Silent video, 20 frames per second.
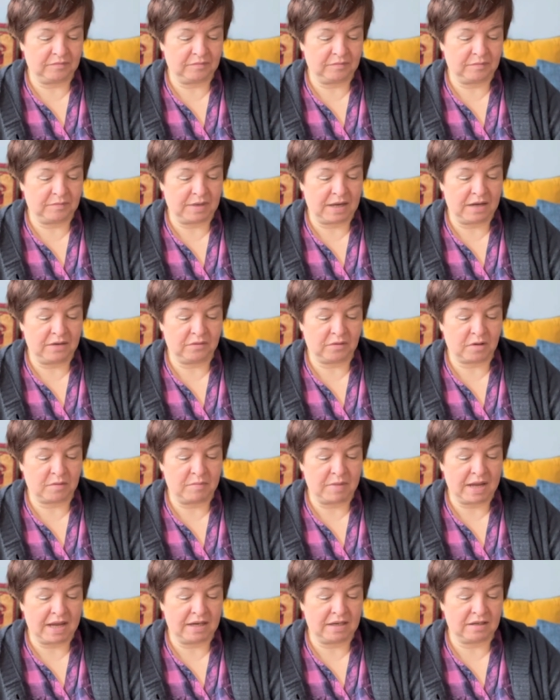paid for
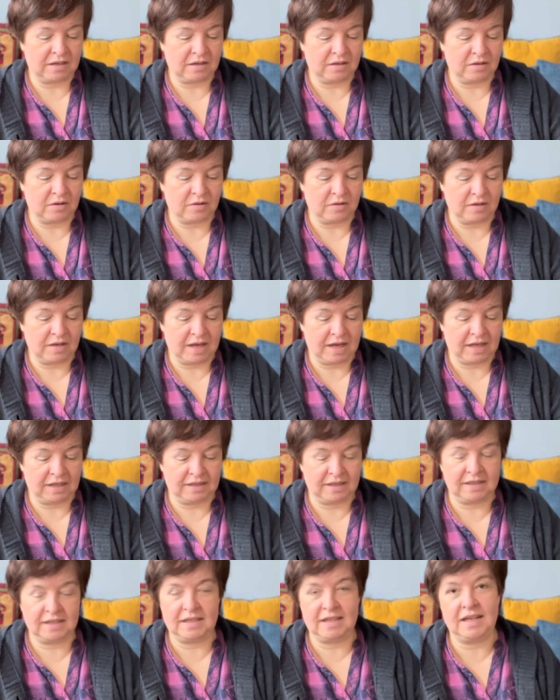pattern on
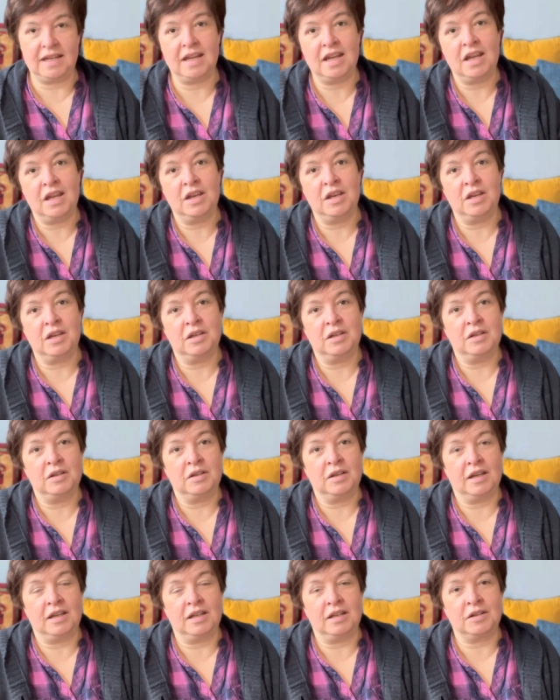Etsy,
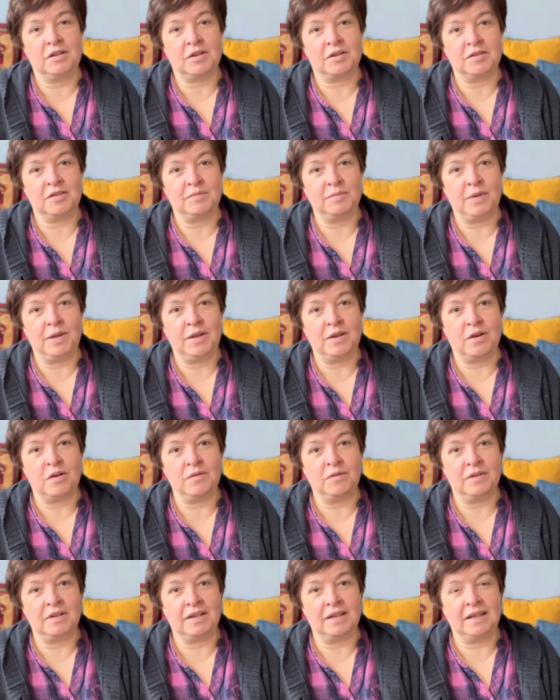and it cost me
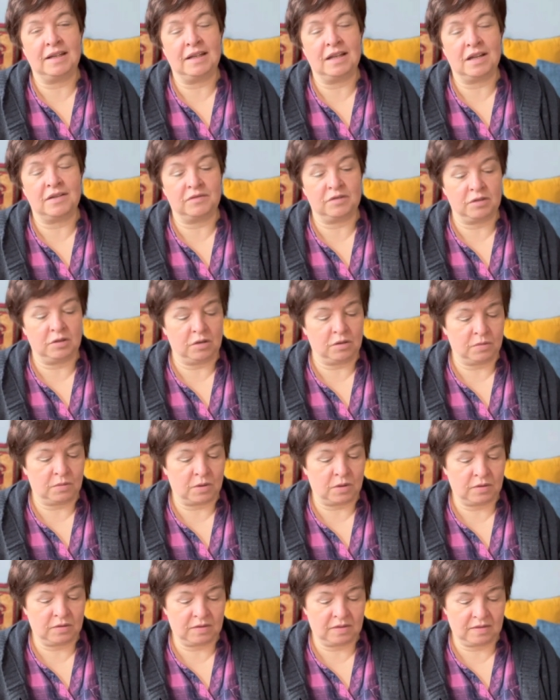over 11
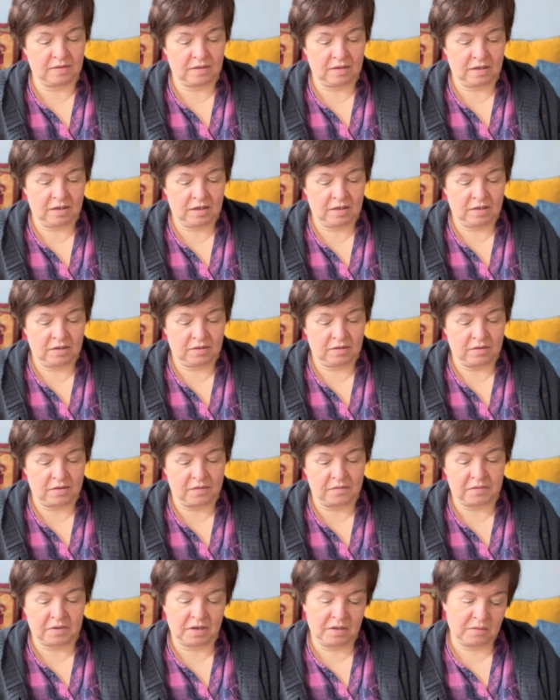euros, so I
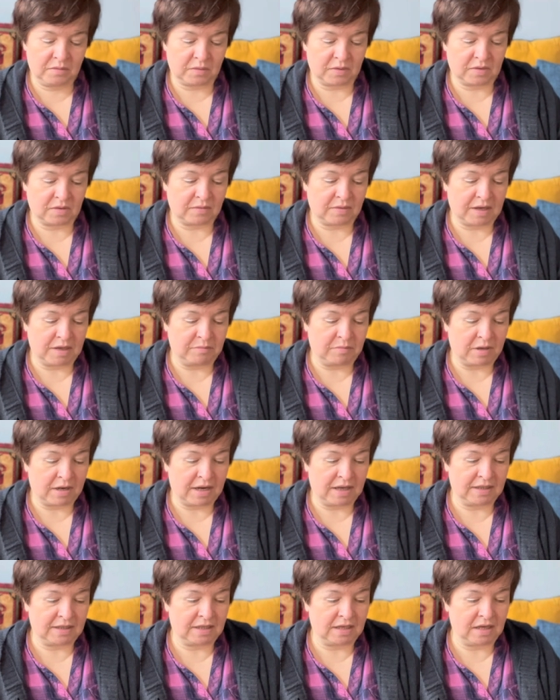thought it was quite
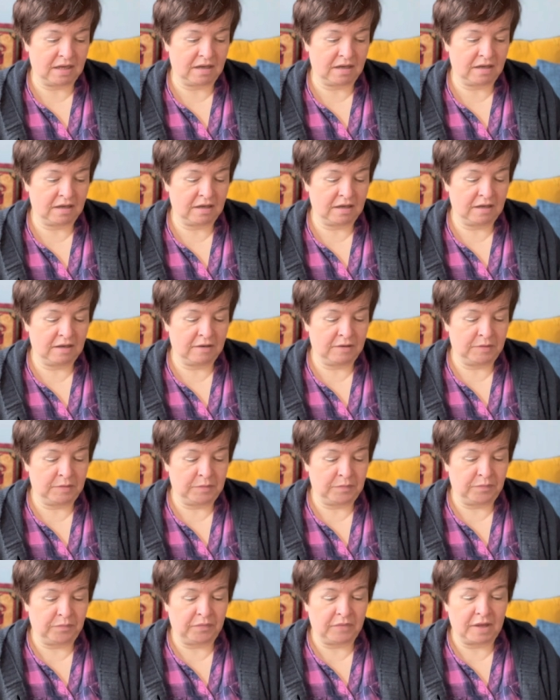pricey.
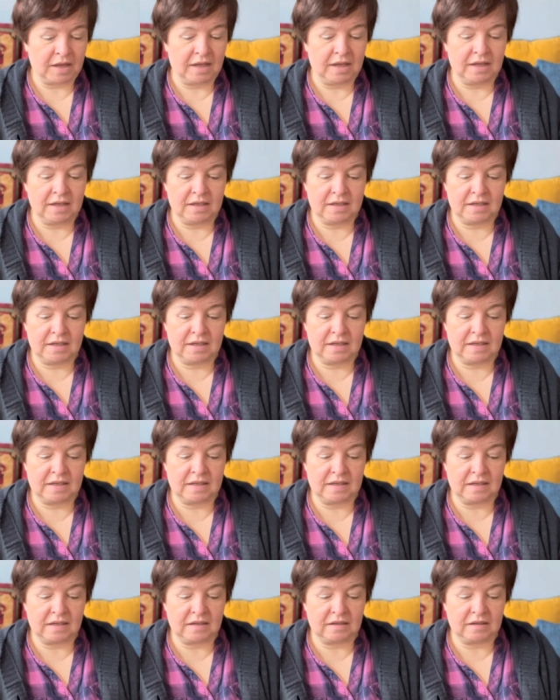It
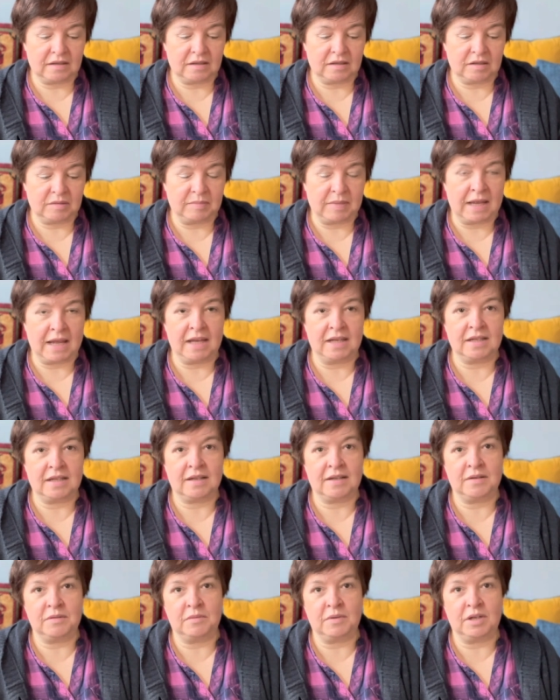is a
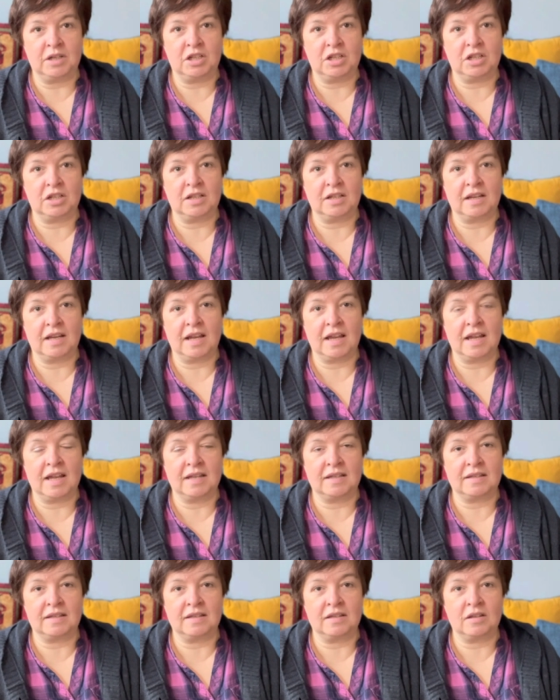pattern which
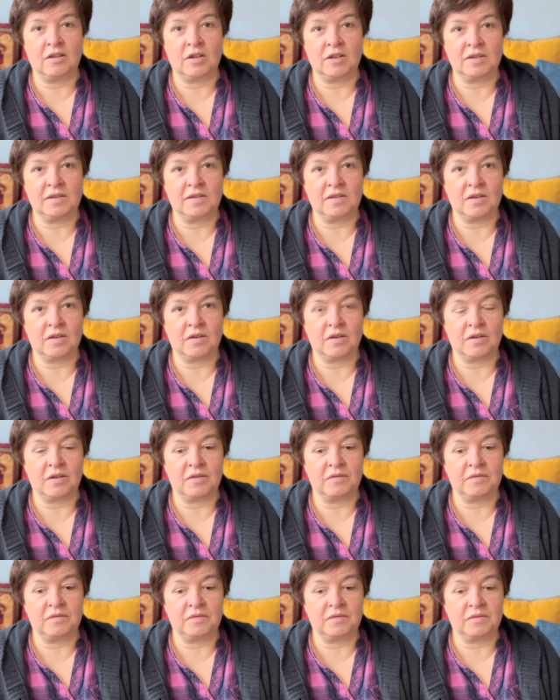has lots
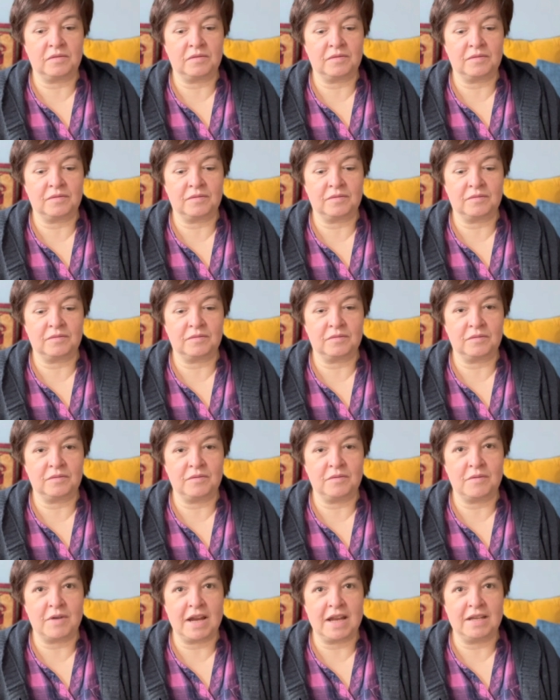of
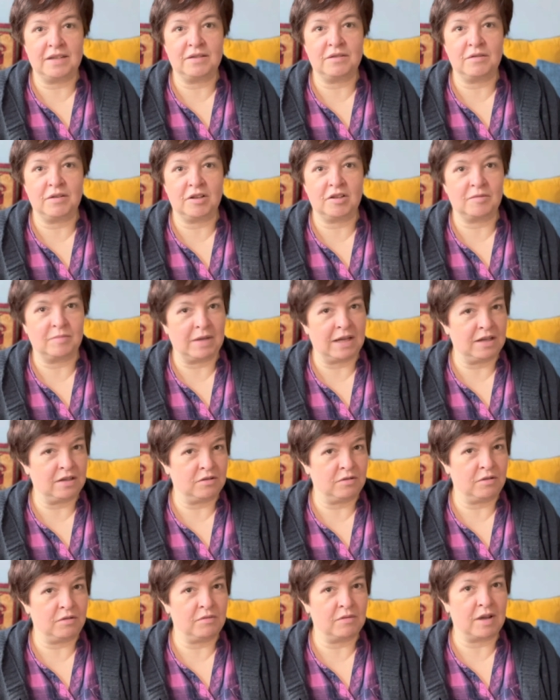ways to explain
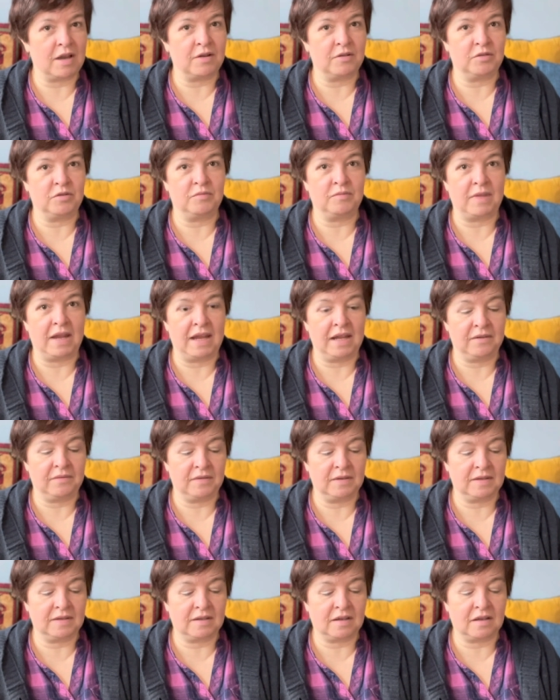to you how to make
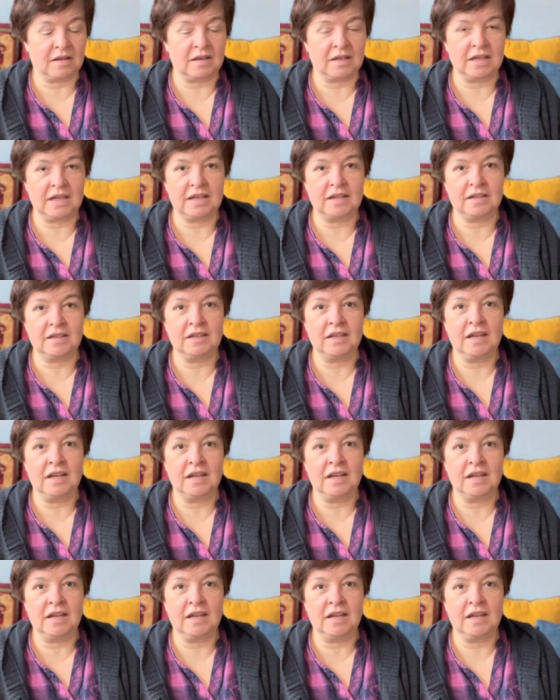this cardigan.